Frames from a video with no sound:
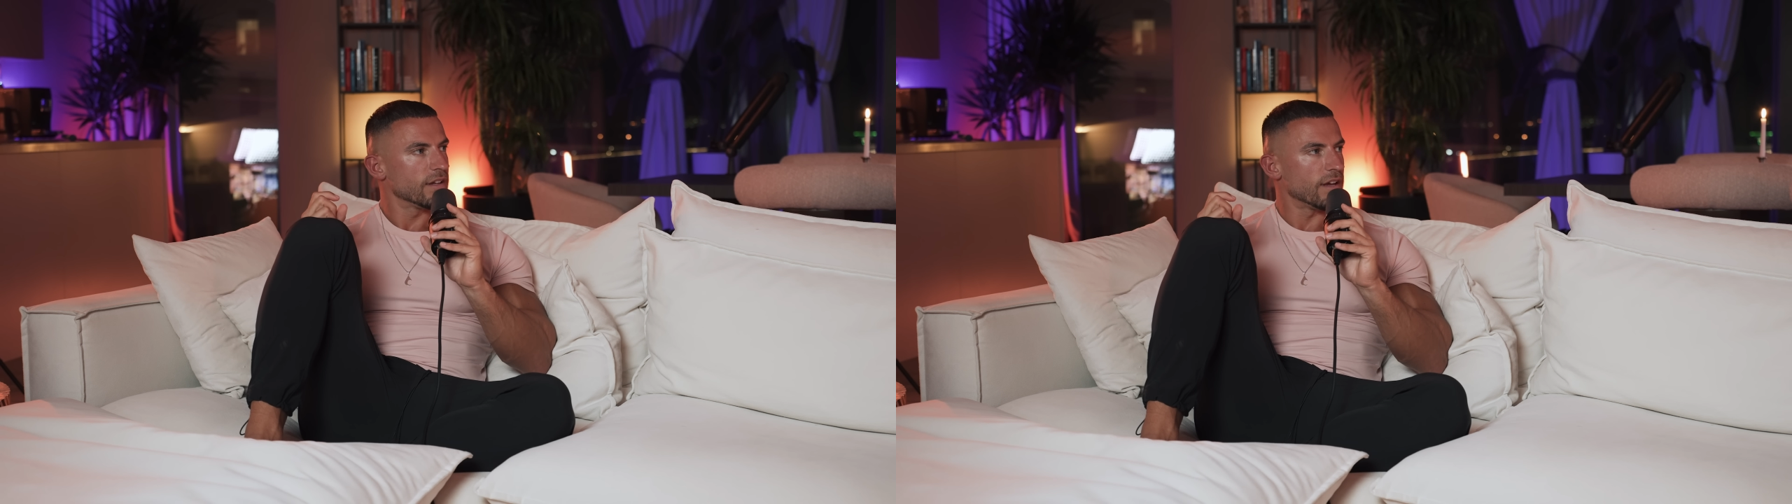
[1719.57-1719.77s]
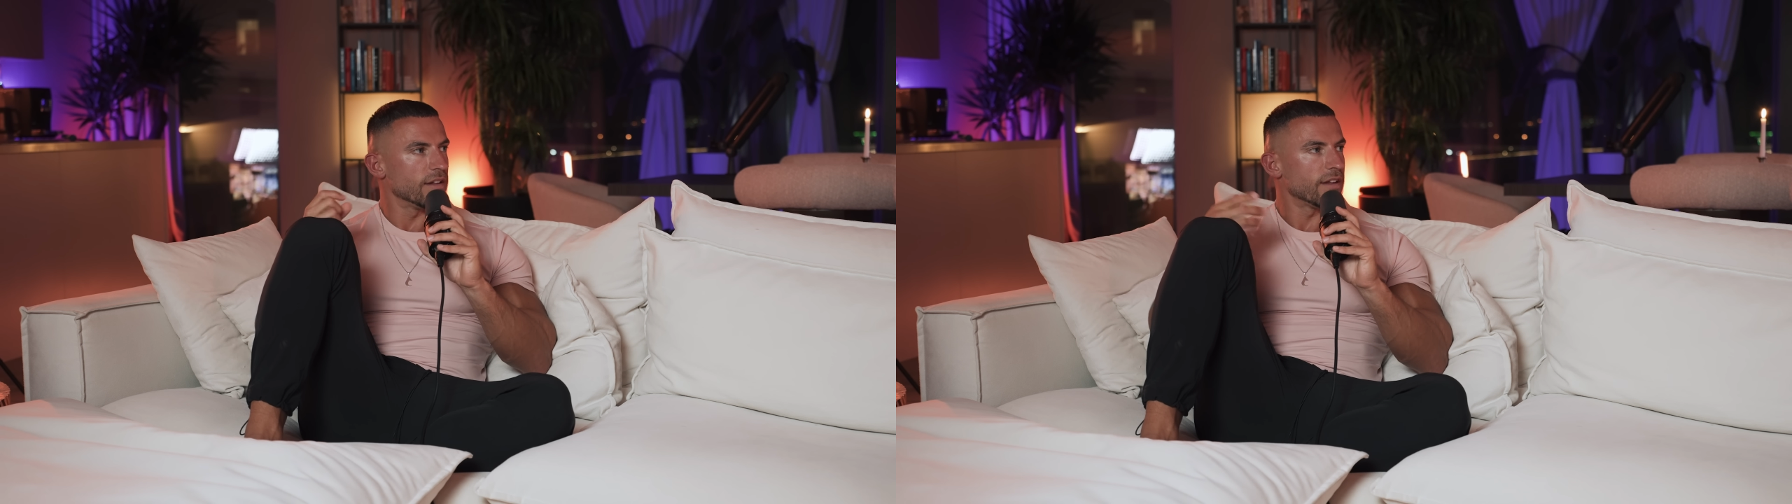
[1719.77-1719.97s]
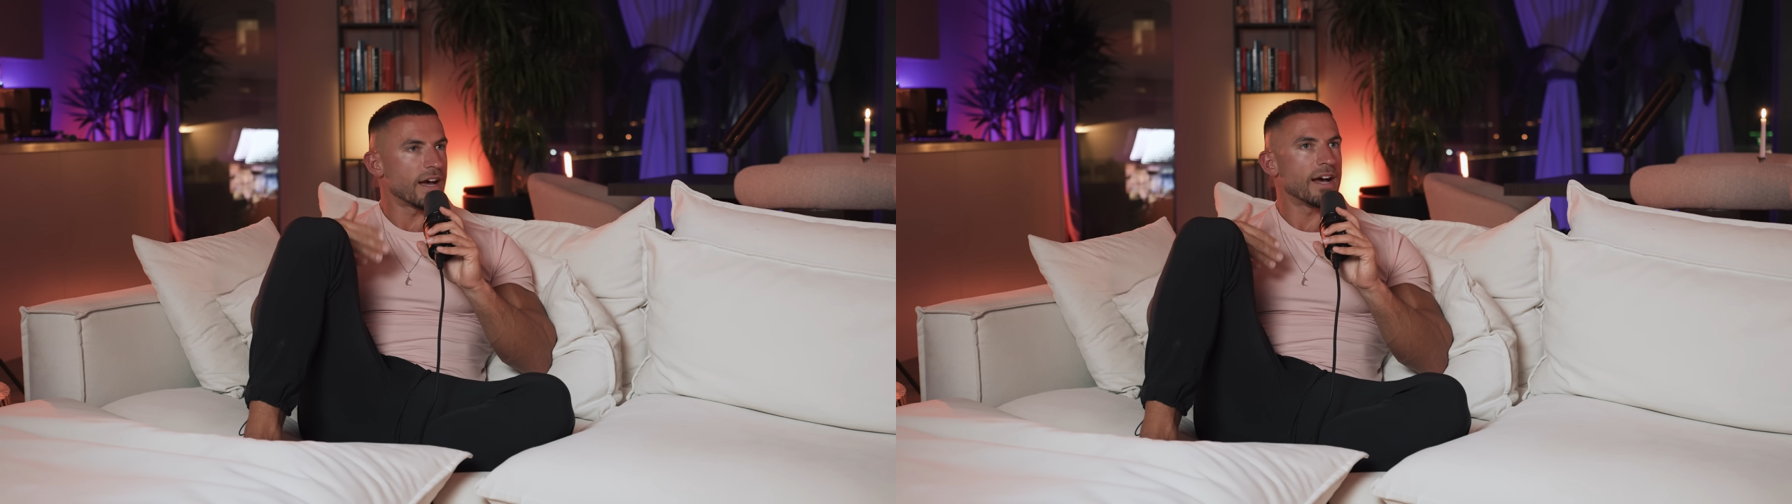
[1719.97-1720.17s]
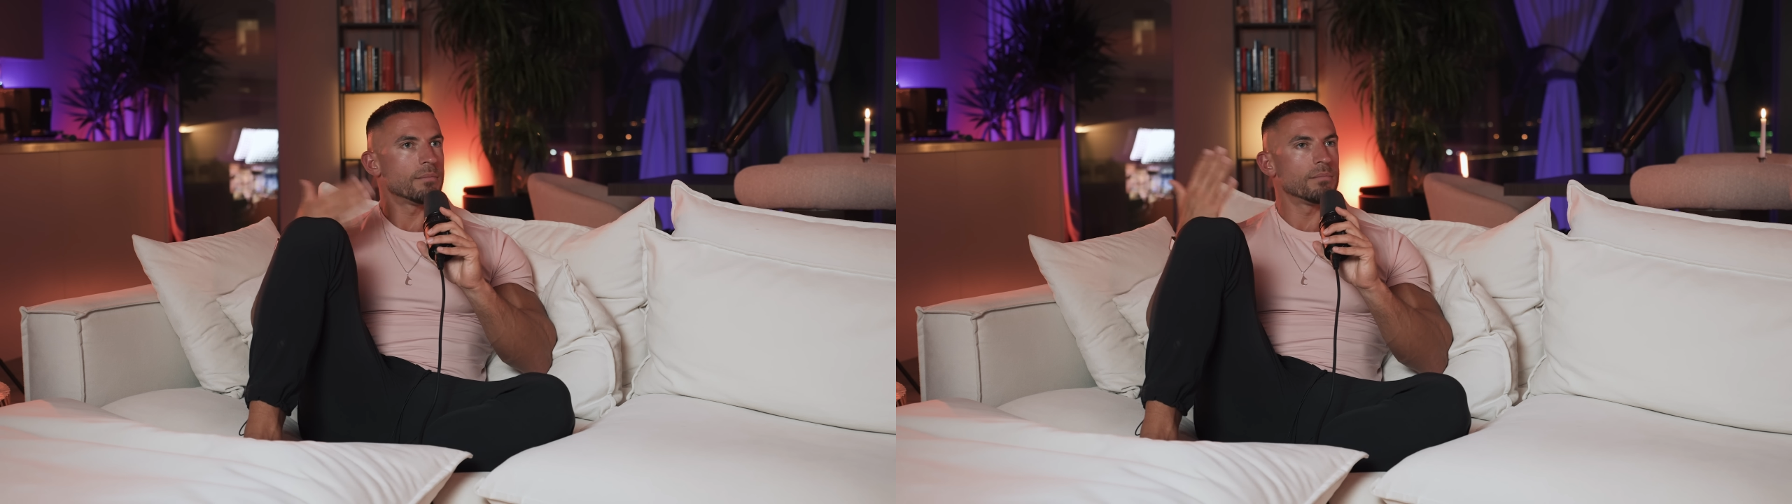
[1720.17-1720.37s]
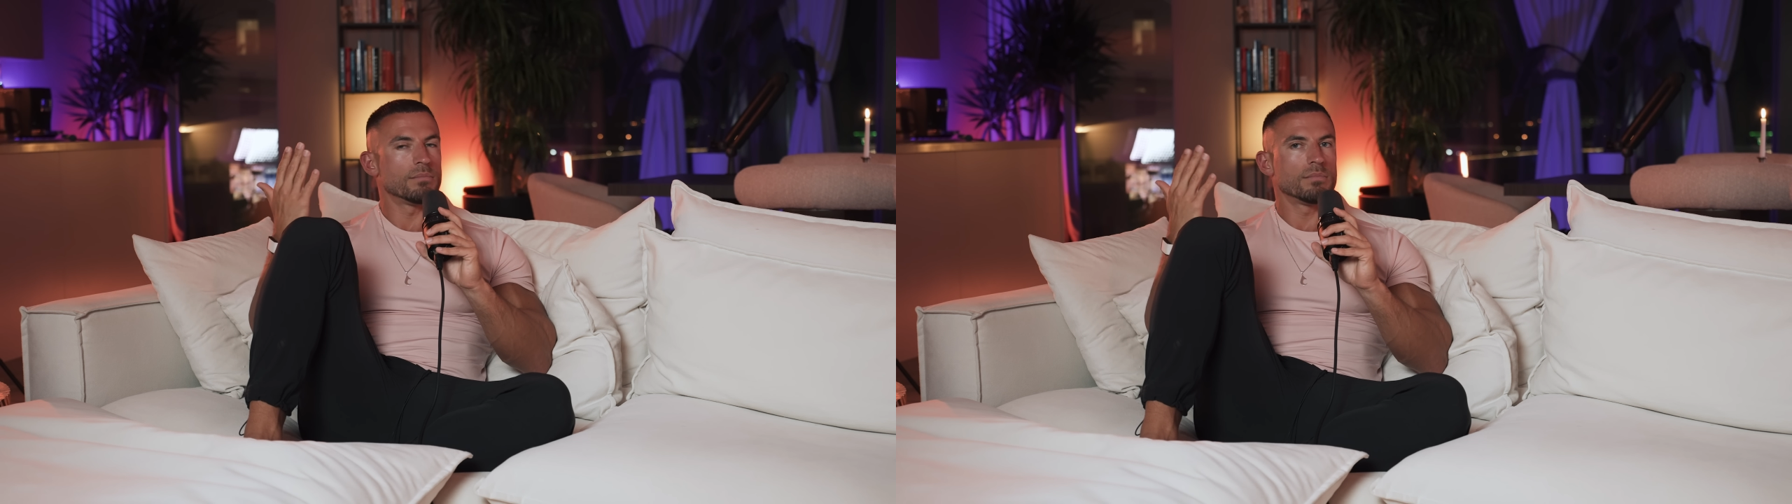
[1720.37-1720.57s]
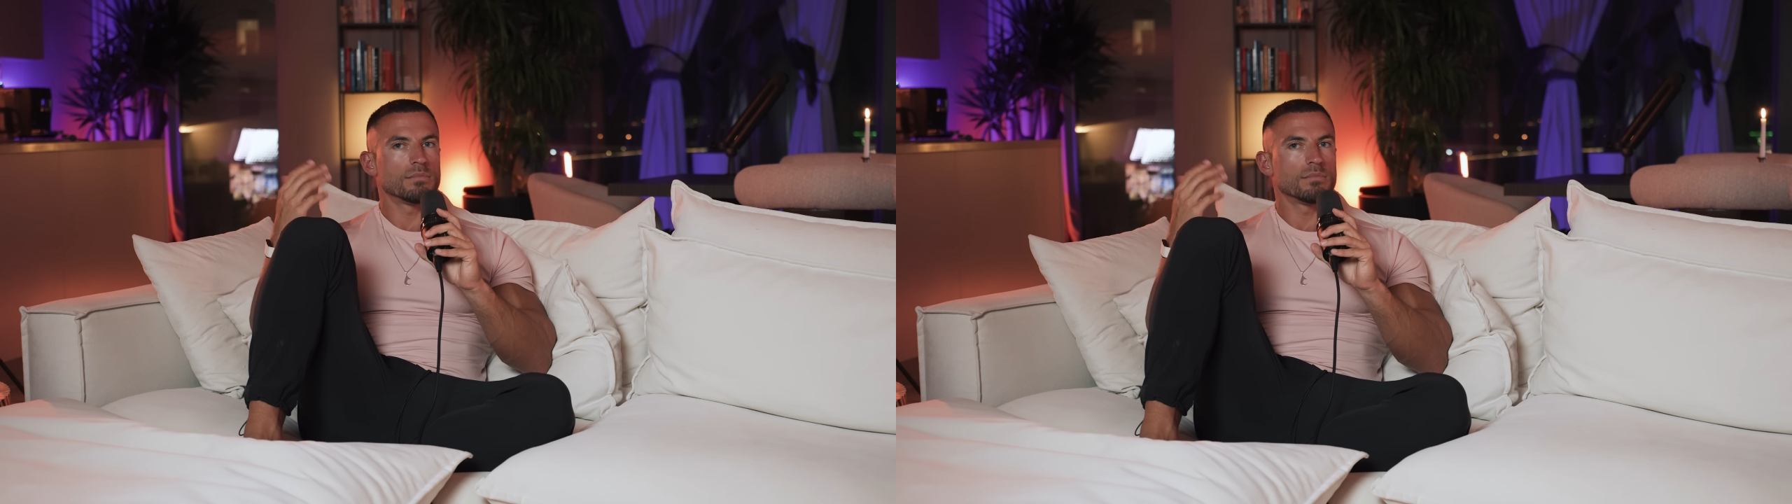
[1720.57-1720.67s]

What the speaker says: and that I'm,